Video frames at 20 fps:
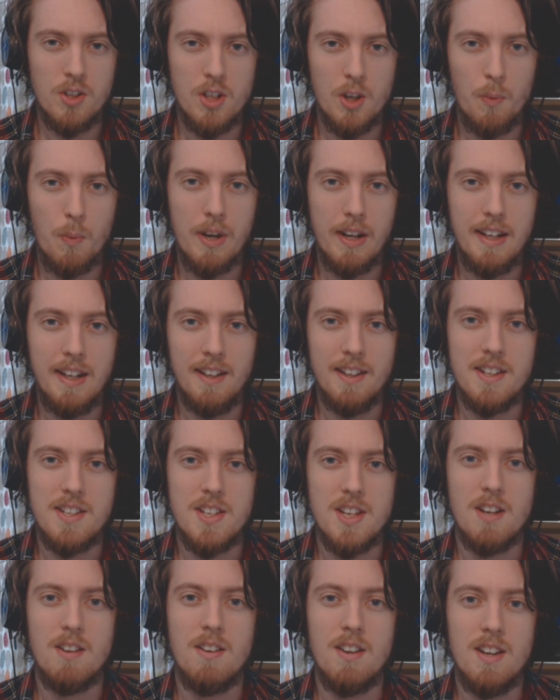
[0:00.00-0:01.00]
the Wiki, the
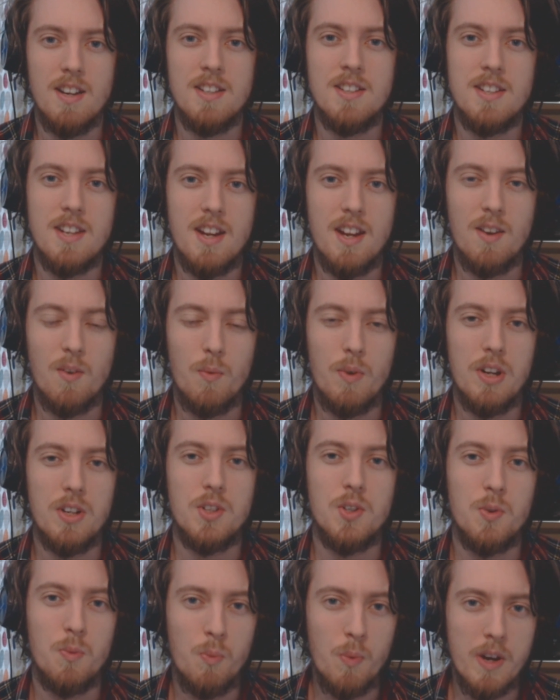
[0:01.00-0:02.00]
series in
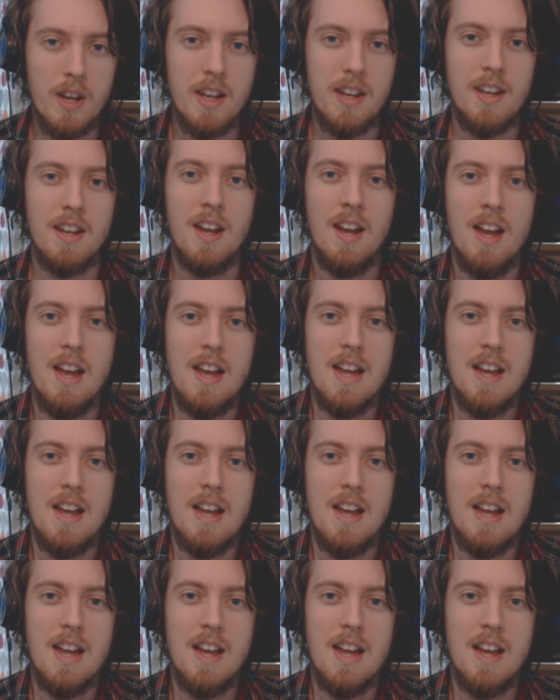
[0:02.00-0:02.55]
which we